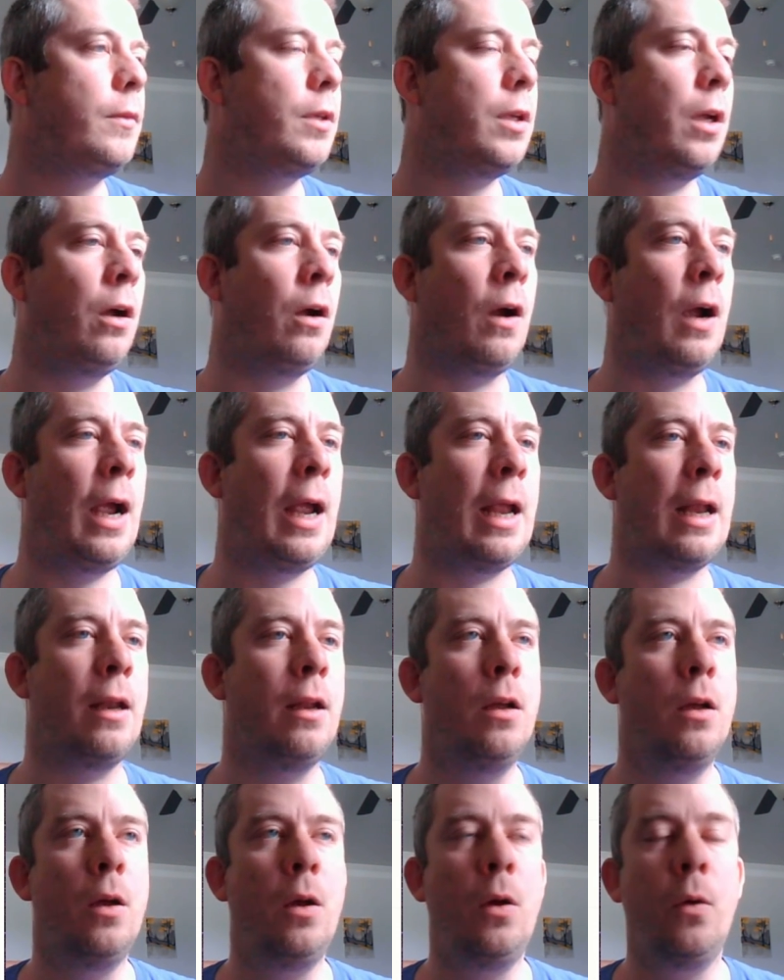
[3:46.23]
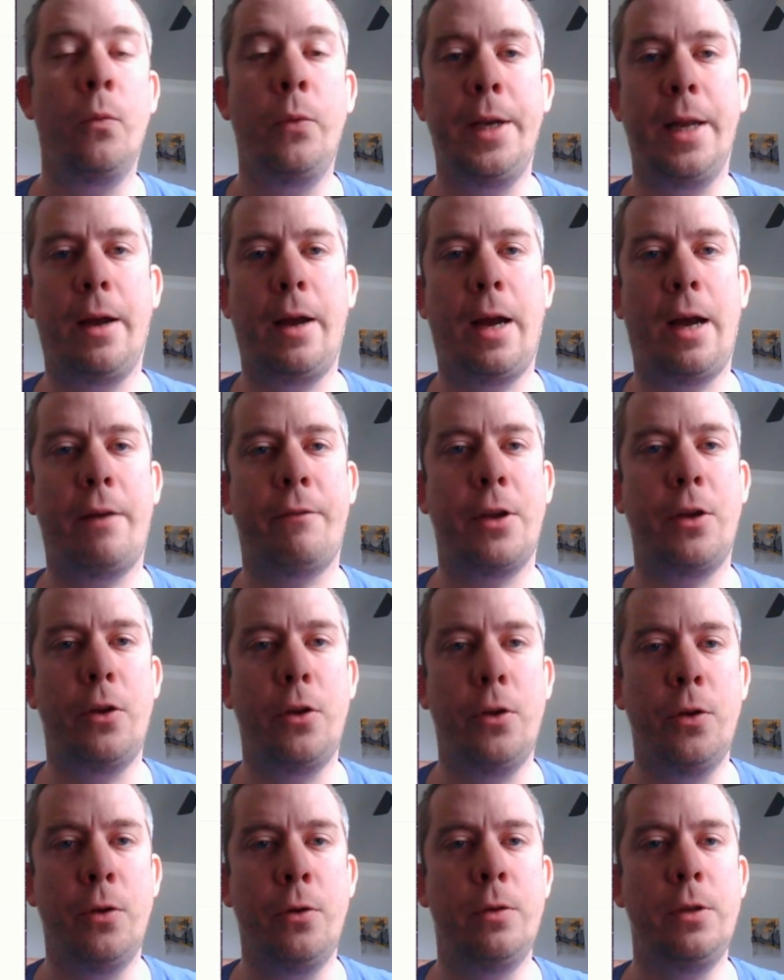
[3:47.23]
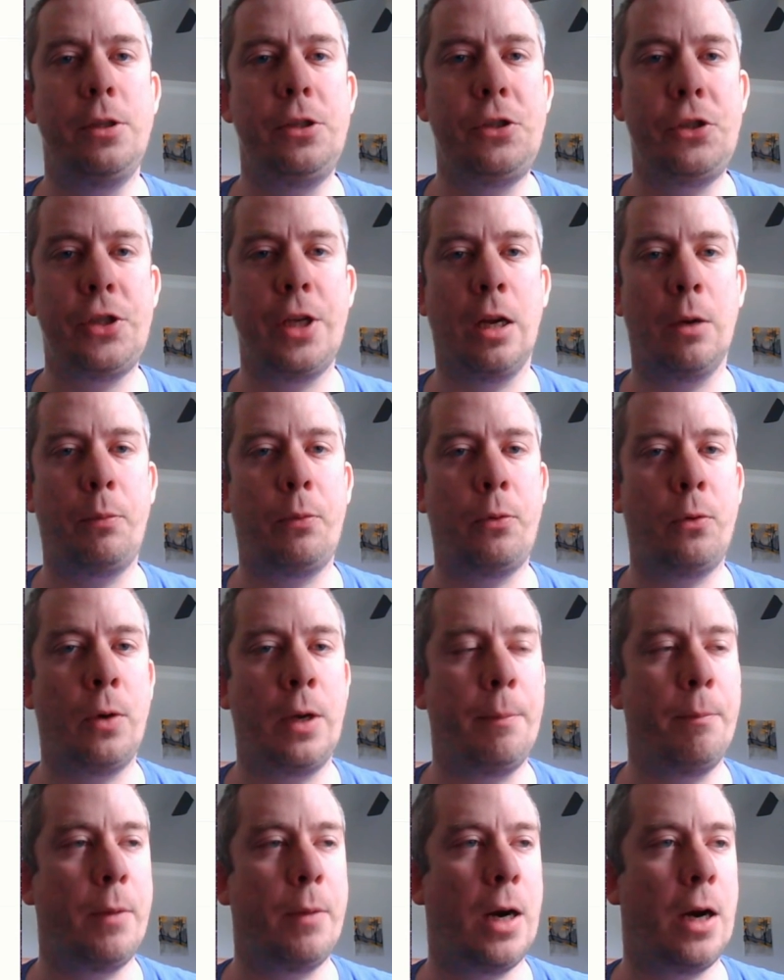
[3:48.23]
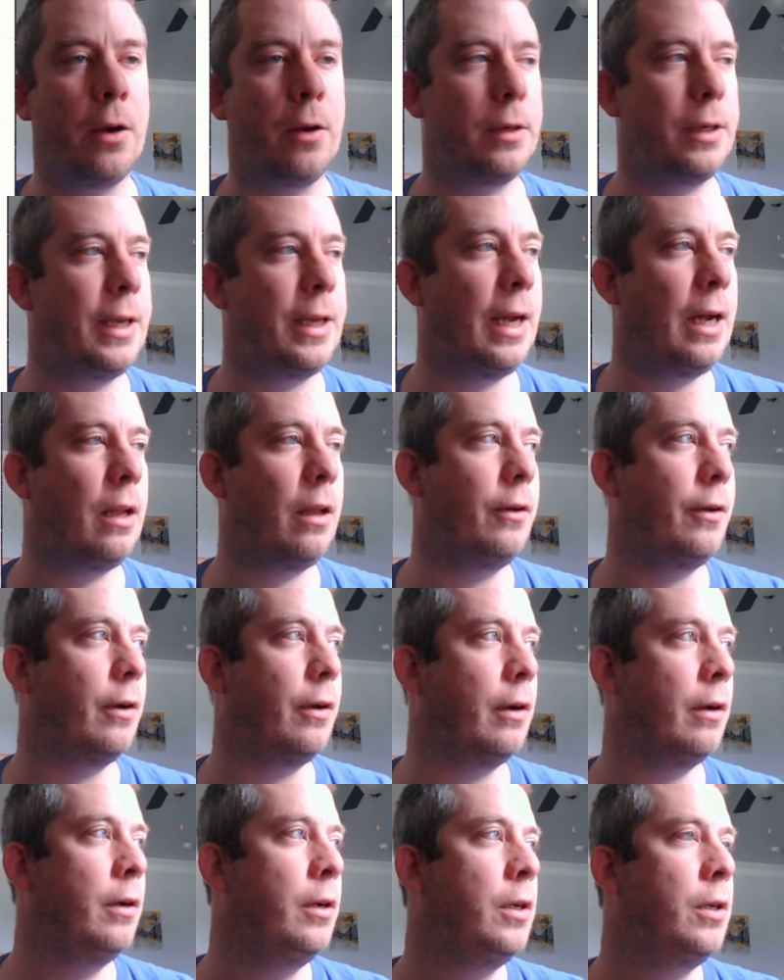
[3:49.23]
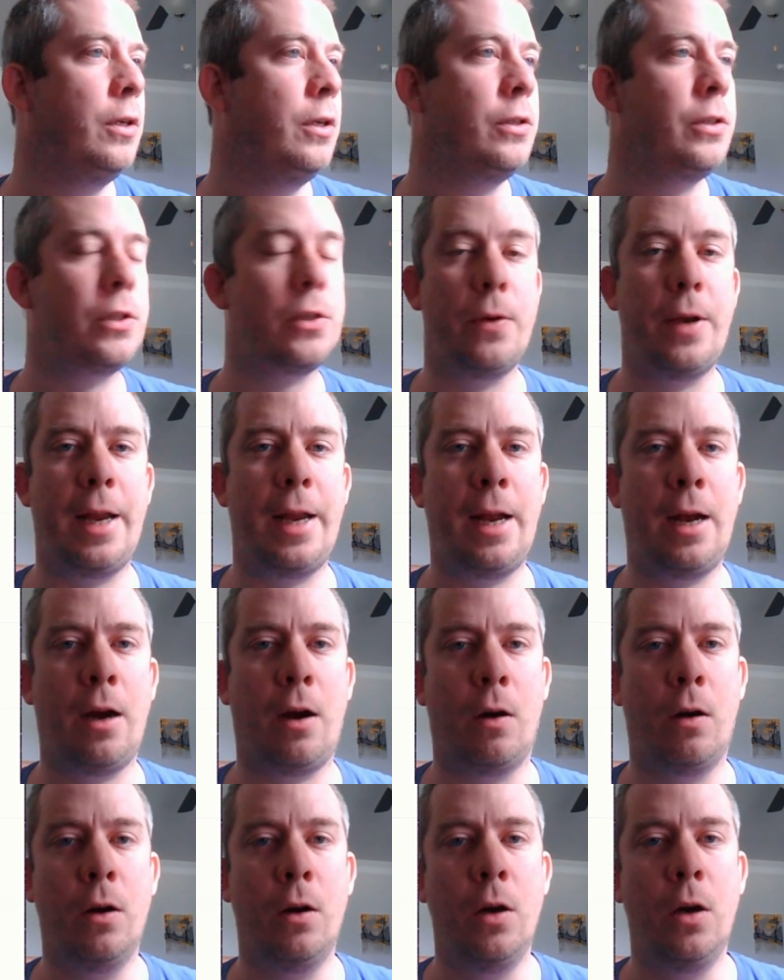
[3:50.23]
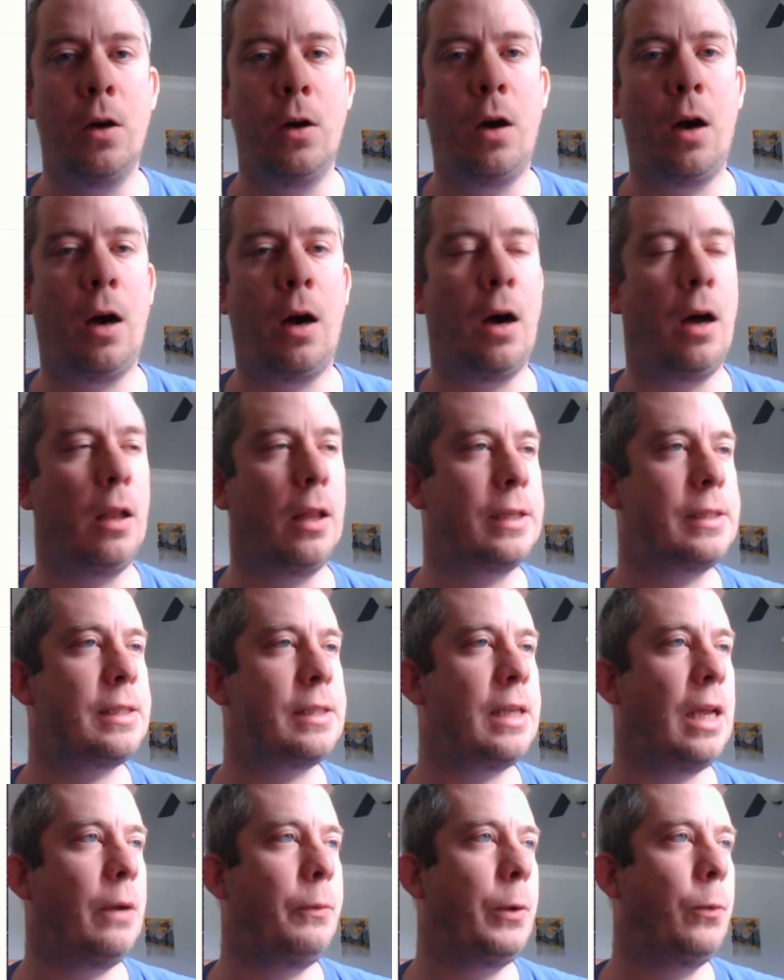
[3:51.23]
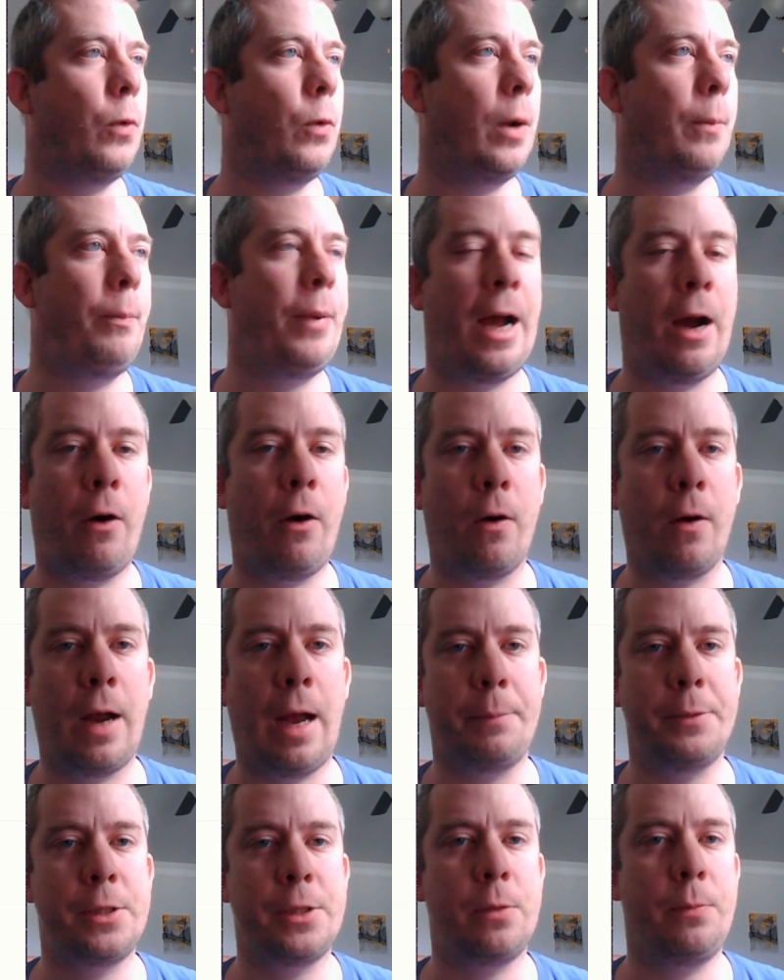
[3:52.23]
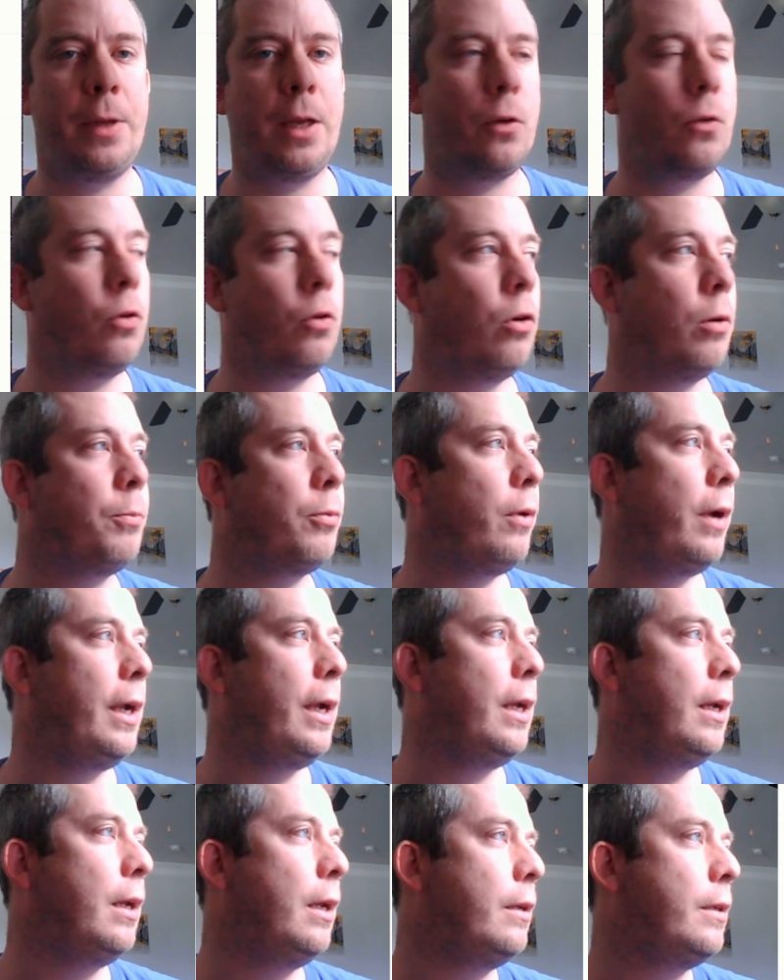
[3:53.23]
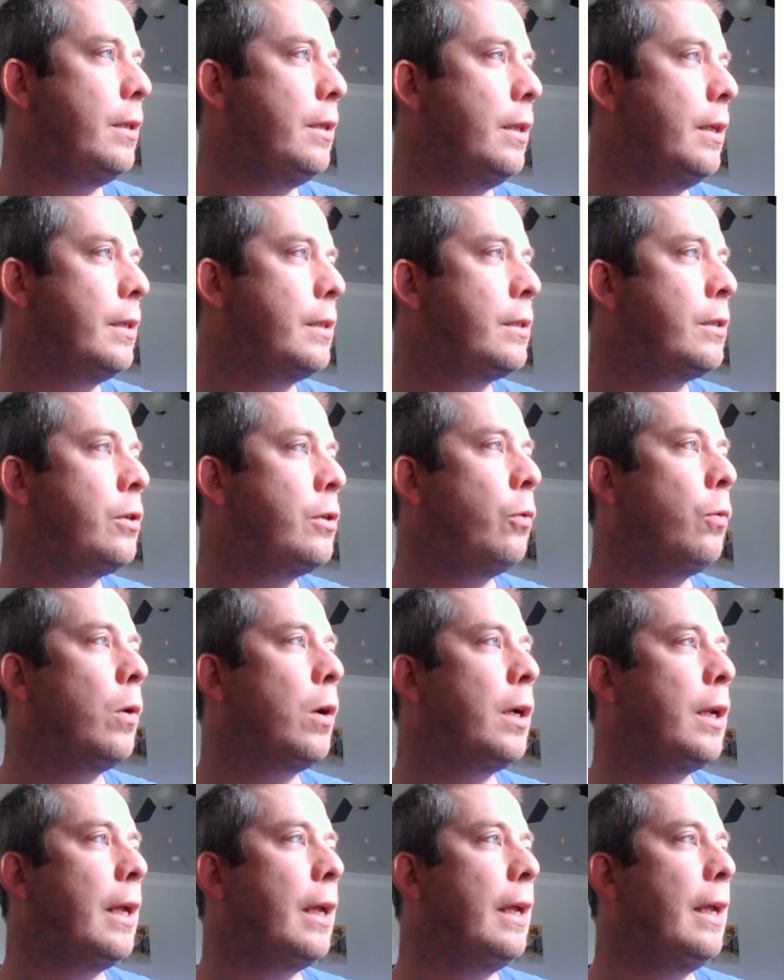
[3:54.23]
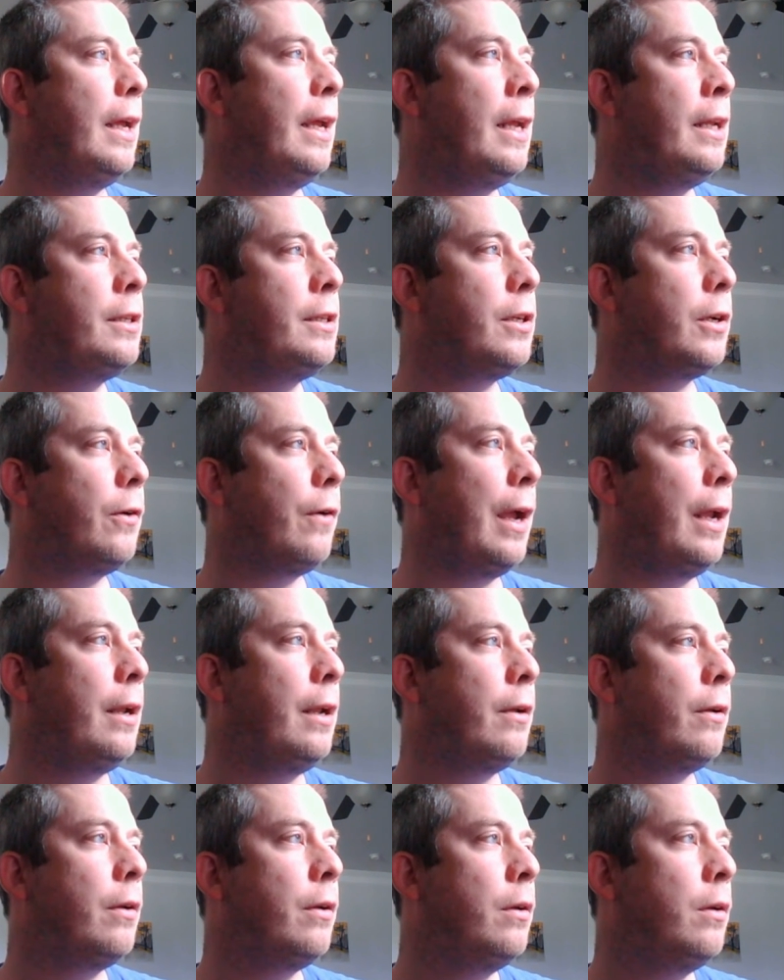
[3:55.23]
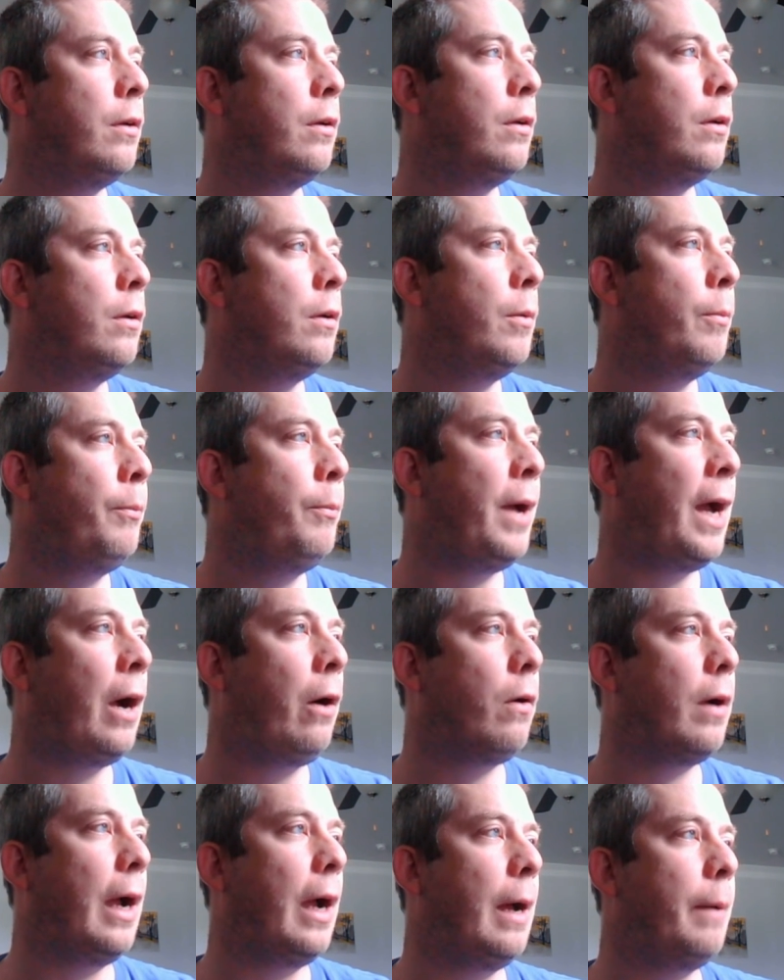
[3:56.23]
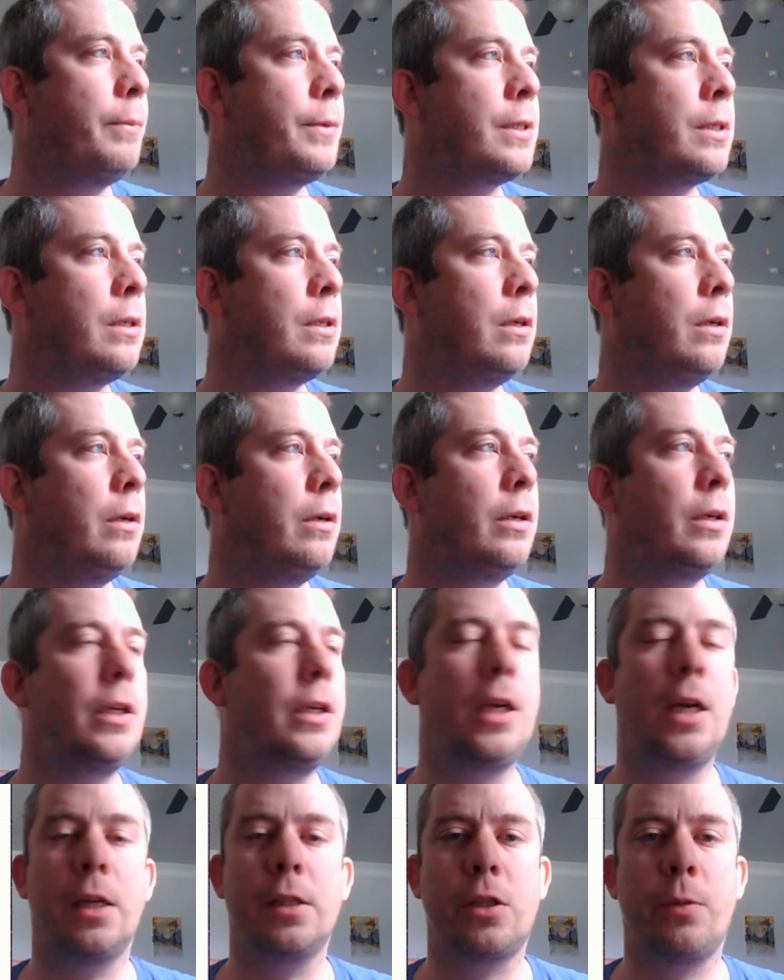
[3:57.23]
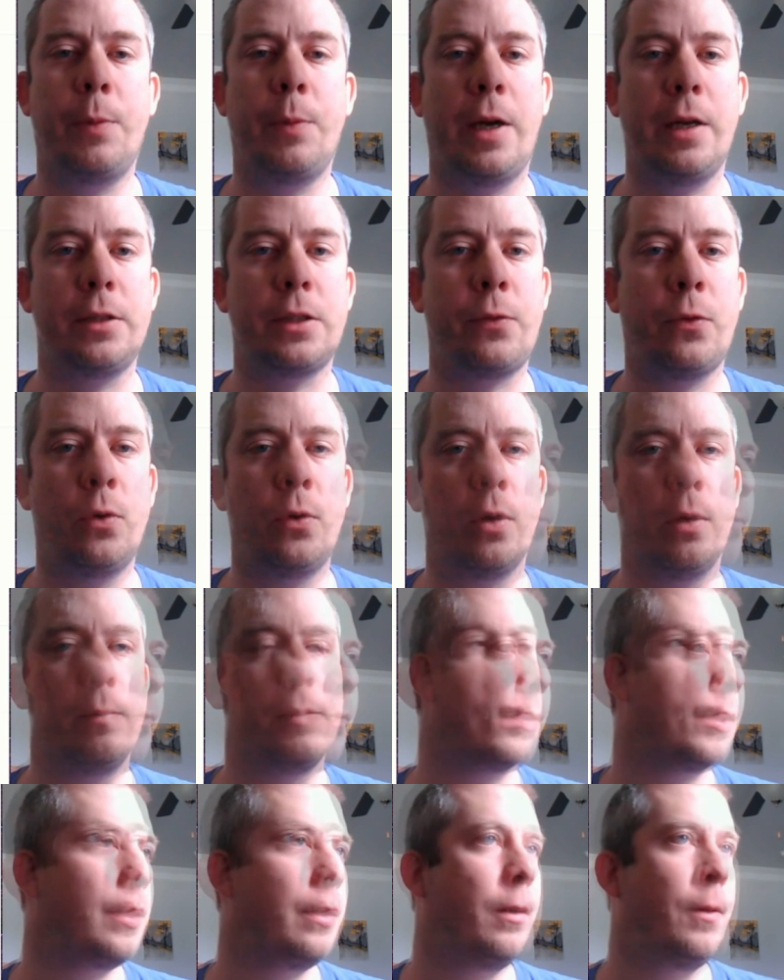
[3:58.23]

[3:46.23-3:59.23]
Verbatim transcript: All right. We now have a new SharePoint modern calendar. So now, uh, let's say we want Power Apps to be incorporated into this. So we're going to integrate Power Apps, customized forms.